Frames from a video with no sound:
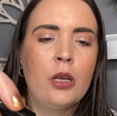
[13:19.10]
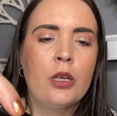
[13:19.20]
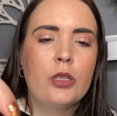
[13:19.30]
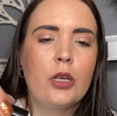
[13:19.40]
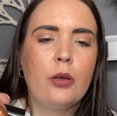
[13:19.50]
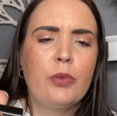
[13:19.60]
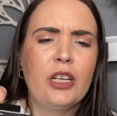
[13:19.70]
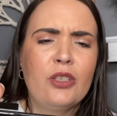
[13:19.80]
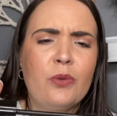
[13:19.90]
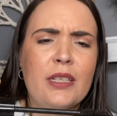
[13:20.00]
So the
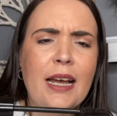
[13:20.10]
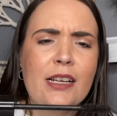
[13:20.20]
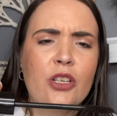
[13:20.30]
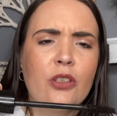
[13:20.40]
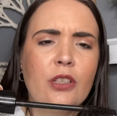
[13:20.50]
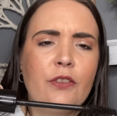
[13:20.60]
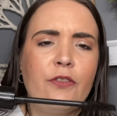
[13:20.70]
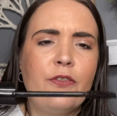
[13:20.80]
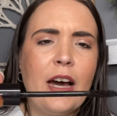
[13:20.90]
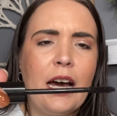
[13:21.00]
brush was actually
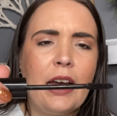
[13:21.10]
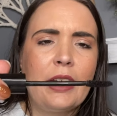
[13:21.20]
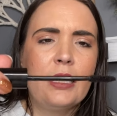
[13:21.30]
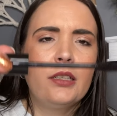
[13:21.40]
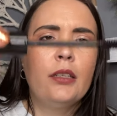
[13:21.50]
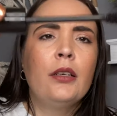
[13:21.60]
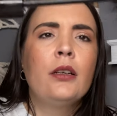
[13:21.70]
fine.